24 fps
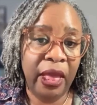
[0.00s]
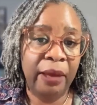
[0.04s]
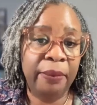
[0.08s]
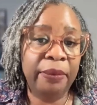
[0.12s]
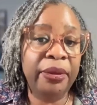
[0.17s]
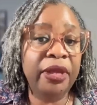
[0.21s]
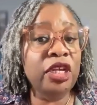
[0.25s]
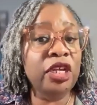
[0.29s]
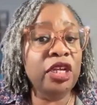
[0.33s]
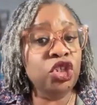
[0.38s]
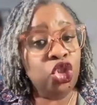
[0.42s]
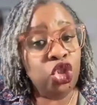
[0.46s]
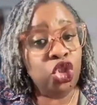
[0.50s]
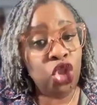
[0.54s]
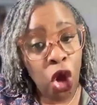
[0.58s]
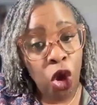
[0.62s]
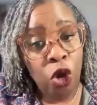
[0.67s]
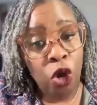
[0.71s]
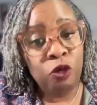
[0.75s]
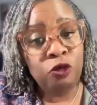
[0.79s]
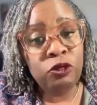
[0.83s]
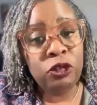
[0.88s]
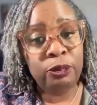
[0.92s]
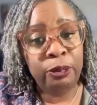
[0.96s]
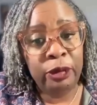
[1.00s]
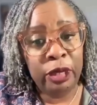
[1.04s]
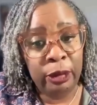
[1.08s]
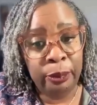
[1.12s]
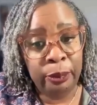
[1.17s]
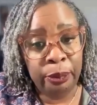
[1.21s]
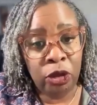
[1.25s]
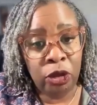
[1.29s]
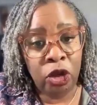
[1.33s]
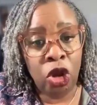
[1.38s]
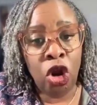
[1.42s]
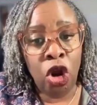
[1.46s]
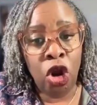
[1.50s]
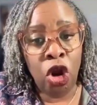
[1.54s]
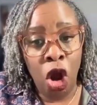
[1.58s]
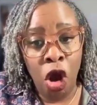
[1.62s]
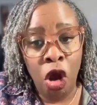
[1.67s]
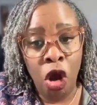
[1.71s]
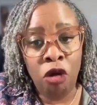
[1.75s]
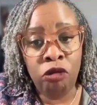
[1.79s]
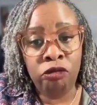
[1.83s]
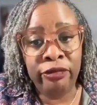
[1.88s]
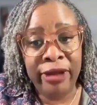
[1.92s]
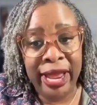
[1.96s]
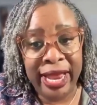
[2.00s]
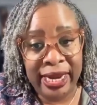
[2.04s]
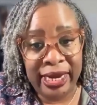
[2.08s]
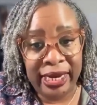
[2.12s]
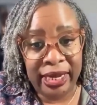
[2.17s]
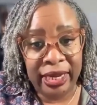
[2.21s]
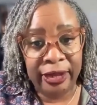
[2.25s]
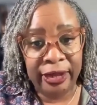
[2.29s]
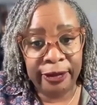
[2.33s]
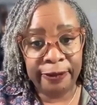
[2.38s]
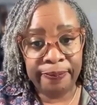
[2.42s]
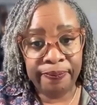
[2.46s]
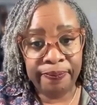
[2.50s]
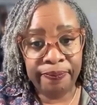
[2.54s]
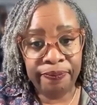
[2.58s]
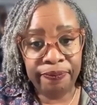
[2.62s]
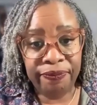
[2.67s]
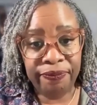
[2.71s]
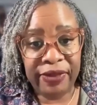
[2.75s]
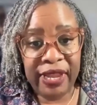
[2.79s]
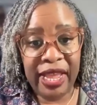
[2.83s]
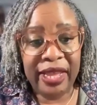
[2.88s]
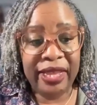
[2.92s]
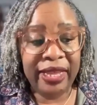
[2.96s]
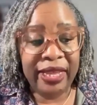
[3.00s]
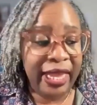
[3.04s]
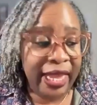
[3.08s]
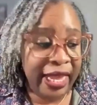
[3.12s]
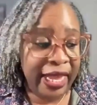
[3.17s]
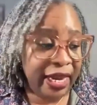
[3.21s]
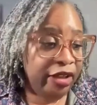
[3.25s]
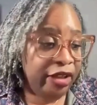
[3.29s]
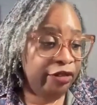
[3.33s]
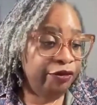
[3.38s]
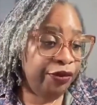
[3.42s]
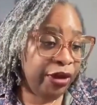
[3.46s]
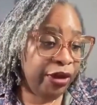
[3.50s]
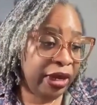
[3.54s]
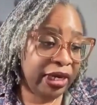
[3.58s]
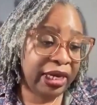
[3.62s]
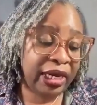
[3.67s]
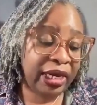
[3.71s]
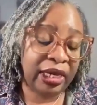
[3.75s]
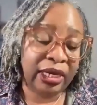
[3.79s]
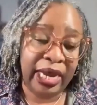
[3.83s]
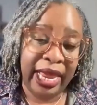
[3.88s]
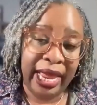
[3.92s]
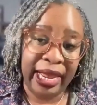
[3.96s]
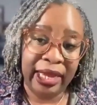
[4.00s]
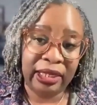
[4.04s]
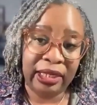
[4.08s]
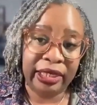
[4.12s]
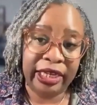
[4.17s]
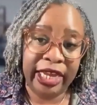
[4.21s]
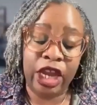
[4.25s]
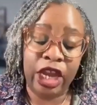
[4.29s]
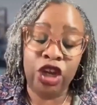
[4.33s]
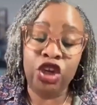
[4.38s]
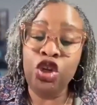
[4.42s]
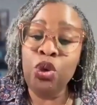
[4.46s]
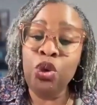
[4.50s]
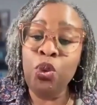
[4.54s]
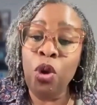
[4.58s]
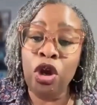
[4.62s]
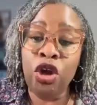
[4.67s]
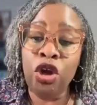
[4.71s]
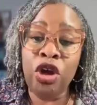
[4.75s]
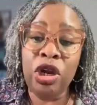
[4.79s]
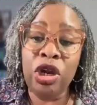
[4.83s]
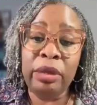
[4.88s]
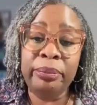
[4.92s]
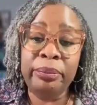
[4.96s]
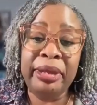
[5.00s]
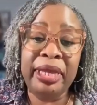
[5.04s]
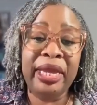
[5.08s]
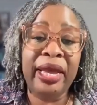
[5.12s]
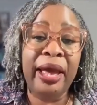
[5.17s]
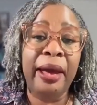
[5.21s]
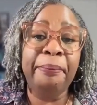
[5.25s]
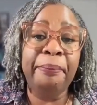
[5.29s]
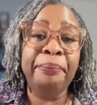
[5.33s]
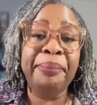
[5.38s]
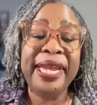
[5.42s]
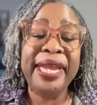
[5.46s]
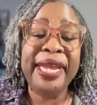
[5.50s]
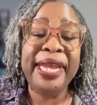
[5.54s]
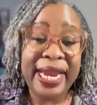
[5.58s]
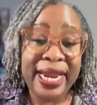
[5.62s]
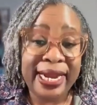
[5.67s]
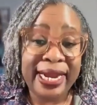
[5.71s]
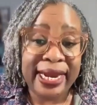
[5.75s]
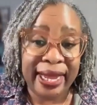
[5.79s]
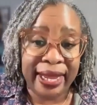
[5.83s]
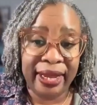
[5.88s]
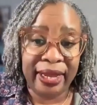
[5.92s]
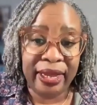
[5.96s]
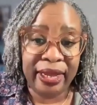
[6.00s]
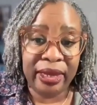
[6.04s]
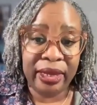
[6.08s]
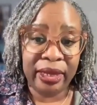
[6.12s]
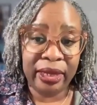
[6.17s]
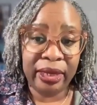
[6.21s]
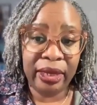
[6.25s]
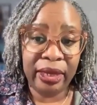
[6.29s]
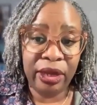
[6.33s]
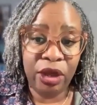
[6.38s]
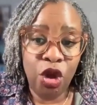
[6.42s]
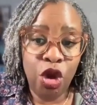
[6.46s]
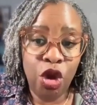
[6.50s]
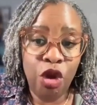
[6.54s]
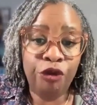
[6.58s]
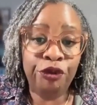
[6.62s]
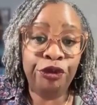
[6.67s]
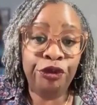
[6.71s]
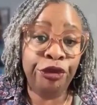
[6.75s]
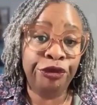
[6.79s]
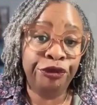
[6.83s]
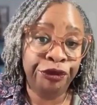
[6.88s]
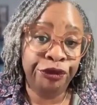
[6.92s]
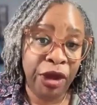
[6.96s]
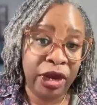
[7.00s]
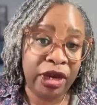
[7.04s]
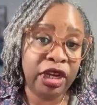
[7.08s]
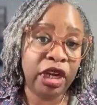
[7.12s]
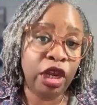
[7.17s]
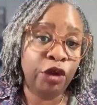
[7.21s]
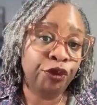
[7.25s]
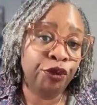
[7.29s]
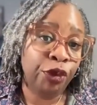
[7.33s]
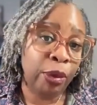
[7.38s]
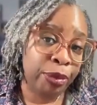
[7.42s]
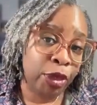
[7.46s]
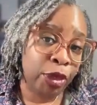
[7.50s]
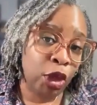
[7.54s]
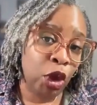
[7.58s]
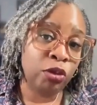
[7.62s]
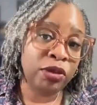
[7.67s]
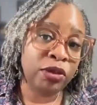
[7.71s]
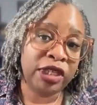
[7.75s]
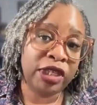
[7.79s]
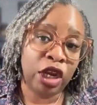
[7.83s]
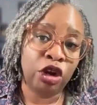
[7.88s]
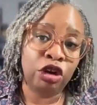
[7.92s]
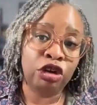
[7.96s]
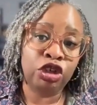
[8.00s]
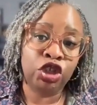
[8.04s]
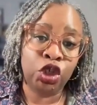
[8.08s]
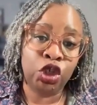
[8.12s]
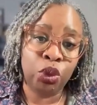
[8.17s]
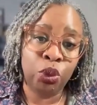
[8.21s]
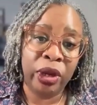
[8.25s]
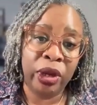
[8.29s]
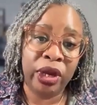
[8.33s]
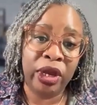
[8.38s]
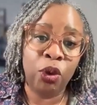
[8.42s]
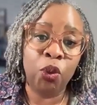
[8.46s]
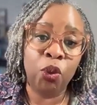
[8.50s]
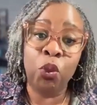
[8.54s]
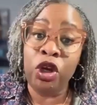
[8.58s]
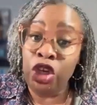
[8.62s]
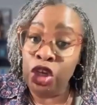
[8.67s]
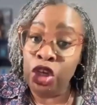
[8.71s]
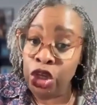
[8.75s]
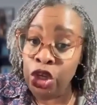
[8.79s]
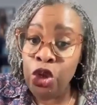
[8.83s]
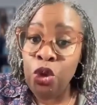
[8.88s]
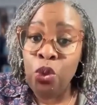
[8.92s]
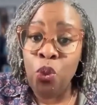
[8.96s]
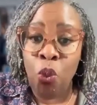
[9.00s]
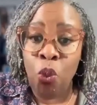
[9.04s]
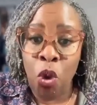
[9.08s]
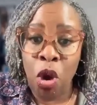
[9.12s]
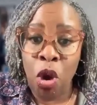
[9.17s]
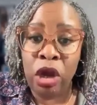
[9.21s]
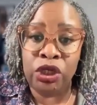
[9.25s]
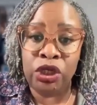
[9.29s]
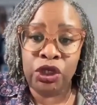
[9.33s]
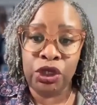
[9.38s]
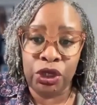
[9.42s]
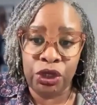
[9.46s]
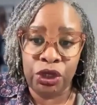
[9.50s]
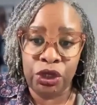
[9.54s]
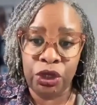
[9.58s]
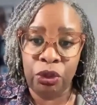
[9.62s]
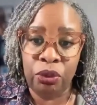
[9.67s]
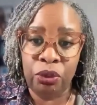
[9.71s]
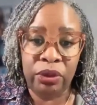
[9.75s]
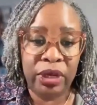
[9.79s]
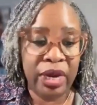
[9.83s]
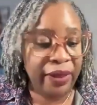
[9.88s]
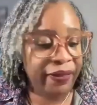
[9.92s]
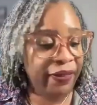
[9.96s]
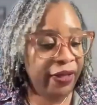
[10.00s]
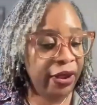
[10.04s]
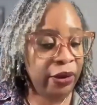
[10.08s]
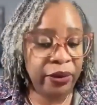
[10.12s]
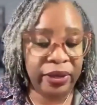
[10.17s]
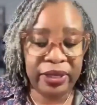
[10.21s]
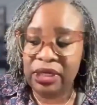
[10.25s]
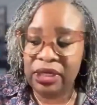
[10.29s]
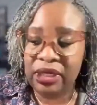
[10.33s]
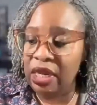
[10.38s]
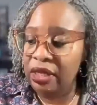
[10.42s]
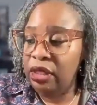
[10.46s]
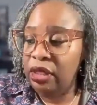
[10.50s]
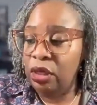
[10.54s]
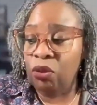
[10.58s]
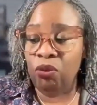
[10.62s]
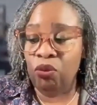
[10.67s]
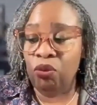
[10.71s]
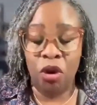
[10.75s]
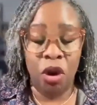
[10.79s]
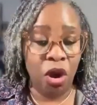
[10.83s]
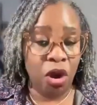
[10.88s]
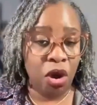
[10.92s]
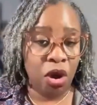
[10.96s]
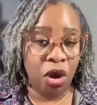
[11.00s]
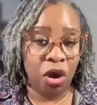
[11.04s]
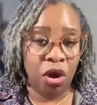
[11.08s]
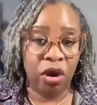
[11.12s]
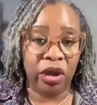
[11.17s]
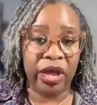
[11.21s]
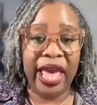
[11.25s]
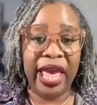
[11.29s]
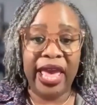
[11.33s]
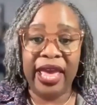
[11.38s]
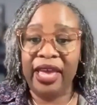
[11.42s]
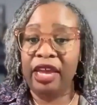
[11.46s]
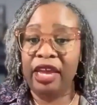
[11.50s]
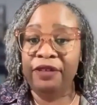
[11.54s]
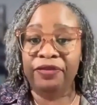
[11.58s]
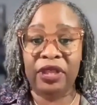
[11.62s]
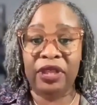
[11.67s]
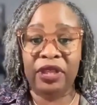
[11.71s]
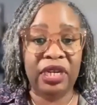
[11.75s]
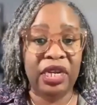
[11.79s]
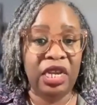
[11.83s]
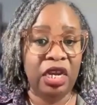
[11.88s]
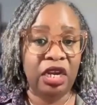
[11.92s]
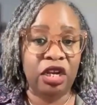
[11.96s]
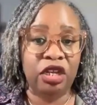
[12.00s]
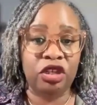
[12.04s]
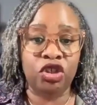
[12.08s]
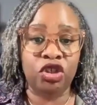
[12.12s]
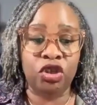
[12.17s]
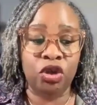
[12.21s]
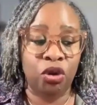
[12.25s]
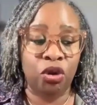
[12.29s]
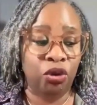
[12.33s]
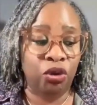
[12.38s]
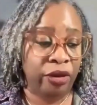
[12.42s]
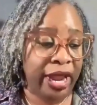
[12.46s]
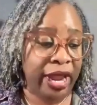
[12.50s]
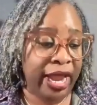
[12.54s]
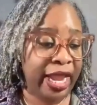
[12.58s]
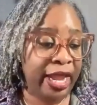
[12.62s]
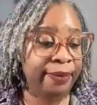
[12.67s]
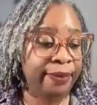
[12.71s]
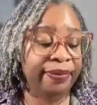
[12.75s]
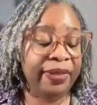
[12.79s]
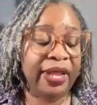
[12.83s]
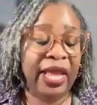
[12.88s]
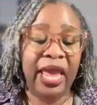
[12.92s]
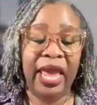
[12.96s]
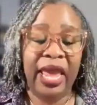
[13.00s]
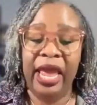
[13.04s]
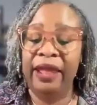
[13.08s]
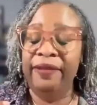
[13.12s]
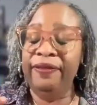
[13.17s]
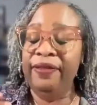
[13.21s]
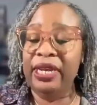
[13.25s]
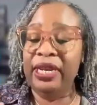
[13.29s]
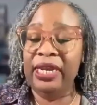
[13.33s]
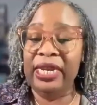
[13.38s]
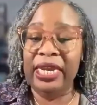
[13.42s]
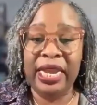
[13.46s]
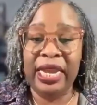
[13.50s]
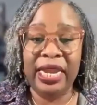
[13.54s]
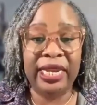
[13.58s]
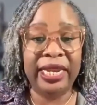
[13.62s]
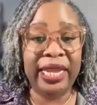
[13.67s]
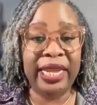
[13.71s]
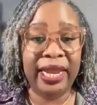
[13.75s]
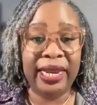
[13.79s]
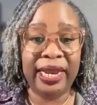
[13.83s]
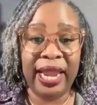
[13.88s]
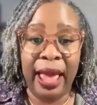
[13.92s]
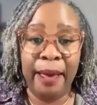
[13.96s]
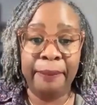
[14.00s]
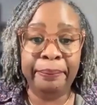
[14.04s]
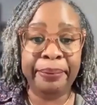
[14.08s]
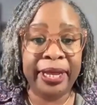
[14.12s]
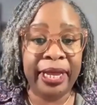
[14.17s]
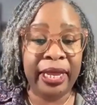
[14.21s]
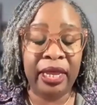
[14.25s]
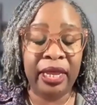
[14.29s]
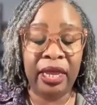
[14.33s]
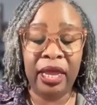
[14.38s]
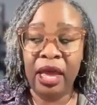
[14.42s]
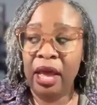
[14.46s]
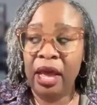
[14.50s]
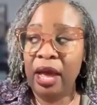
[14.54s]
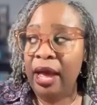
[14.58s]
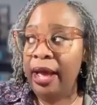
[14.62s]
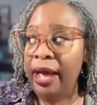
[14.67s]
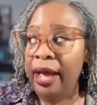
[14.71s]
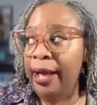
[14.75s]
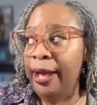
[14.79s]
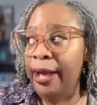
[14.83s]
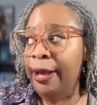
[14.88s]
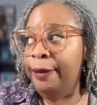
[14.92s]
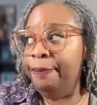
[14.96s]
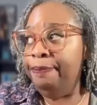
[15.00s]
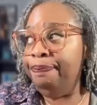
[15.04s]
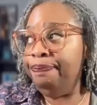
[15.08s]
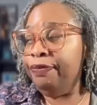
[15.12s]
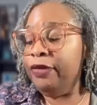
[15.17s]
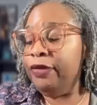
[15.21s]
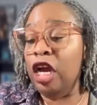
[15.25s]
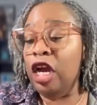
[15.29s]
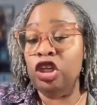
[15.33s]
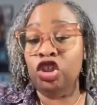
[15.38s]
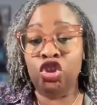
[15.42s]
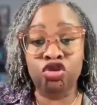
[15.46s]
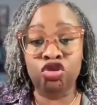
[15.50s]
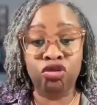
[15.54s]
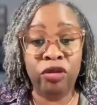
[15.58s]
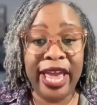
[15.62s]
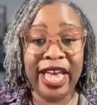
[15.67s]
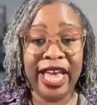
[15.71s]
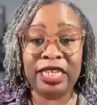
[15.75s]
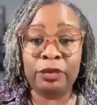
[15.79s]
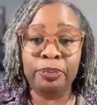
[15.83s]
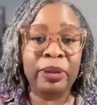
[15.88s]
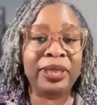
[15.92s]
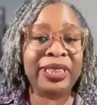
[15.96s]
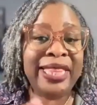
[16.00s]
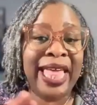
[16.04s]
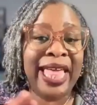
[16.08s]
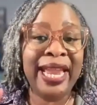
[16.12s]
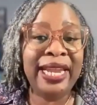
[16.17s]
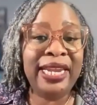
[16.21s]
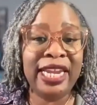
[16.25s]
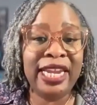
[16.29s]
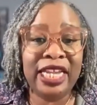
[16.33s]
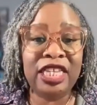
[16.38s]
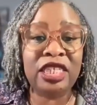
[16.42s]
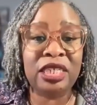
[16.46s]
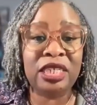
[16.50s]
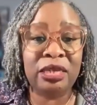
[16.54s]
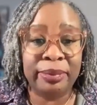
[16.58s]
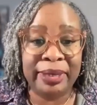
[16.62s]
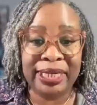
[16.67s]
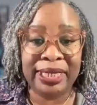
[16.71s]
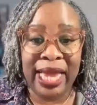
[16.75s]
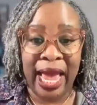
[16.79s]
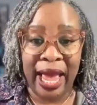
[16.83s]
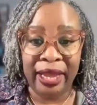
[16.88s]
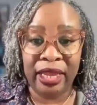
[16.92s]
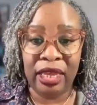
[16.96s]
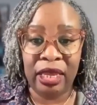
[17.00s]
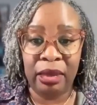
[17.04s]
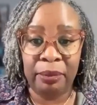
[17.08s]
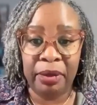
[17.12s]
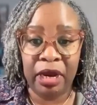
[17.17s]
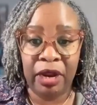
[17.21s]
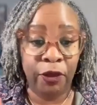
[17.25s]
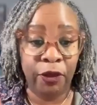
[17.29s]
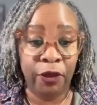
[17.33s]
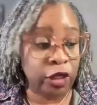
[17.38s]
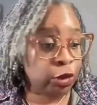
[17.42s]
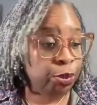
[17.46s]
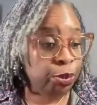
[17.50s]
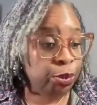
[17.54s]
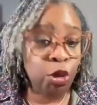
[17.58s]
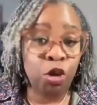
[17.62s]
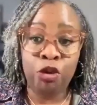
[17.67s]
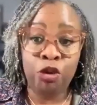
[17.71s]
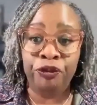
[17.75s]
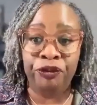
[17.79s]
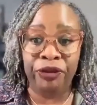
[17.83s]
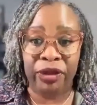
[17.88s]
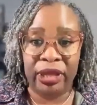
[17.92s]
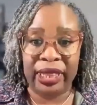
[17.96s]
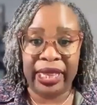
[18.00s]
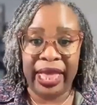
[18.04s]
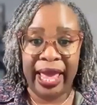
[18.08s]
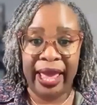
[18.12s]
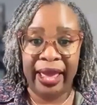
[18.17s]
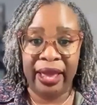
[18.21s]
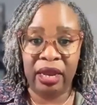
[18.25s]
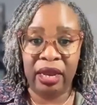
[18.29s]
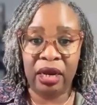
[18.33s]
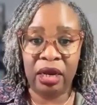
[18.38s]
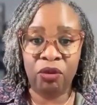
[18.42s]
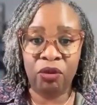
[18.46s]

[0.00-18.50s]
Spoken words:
Because those people are already getting funding likely, and you are going to be competing for funding from those that are doing what you want to do. Now, there is nothing wrong if the need is so great and the need cannot be addressed, but that needs to be documented. There's proof in that.